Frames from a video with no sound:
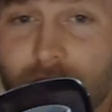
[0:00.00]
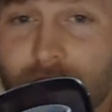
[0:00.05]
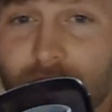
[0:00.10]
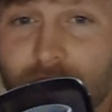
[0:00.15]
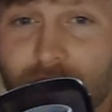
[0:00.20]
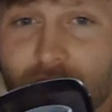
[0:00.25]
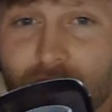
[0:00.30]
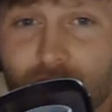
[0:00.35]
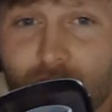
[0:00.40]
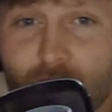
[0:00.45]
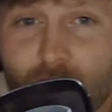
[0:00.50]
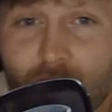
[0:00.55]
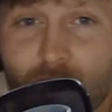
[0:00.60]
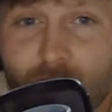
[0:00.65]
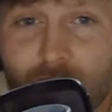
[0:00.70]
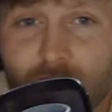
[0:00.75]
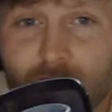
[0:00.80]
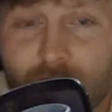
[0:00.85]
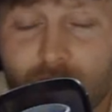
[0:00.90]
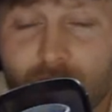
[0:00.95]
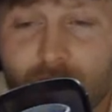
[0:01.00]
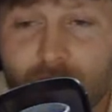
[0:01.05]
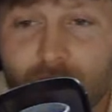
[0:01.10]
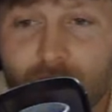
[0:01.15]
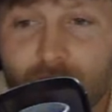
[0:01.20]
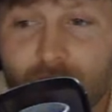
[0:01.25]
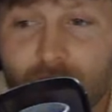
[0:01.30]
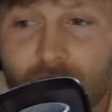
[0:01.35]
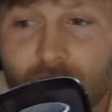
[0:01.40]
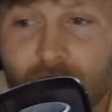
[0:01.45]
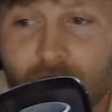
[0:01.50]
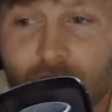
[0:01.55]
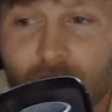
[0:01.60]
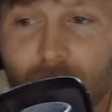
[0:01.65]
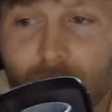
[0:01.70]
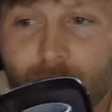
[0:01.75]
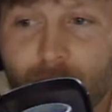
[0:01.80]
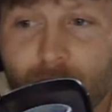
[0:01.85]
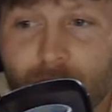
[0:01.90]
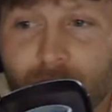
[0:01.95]
Just join one of those.
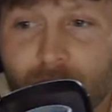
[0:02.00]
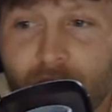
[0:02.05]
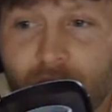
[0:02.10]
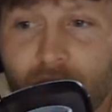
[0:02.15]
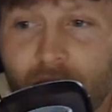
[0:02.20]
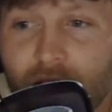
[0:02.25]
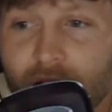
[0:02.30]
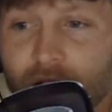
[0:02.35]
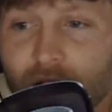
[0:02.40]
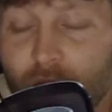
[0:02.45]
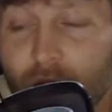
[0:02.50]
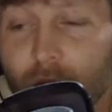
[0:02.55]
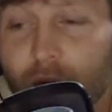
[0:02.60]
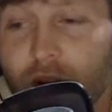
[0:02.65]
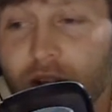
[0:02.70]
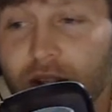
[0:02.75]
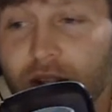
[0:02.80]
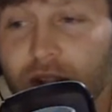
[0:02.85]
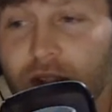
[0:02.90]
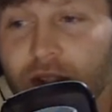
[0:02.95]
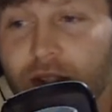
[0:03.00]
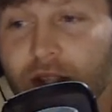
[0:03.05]
So anyways,